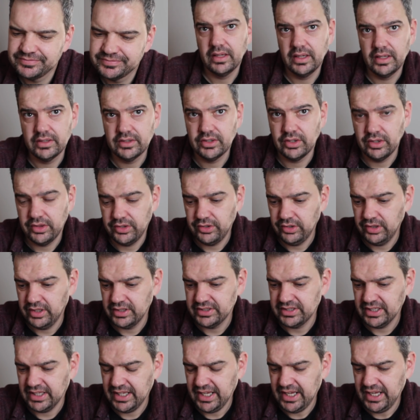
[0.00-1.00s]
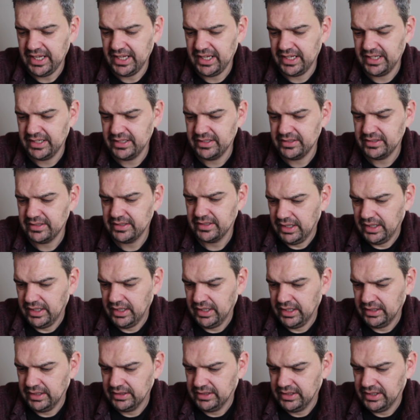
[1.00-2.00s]
Let's go through this again.
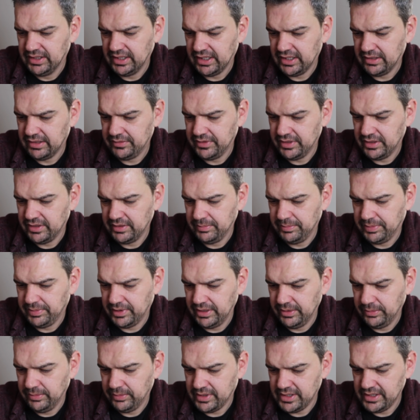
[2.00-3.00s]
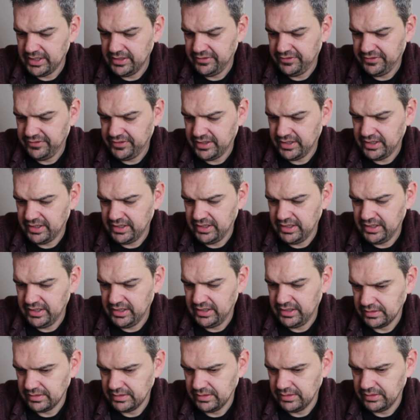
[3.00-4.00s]
Add camera by Wi-Fi.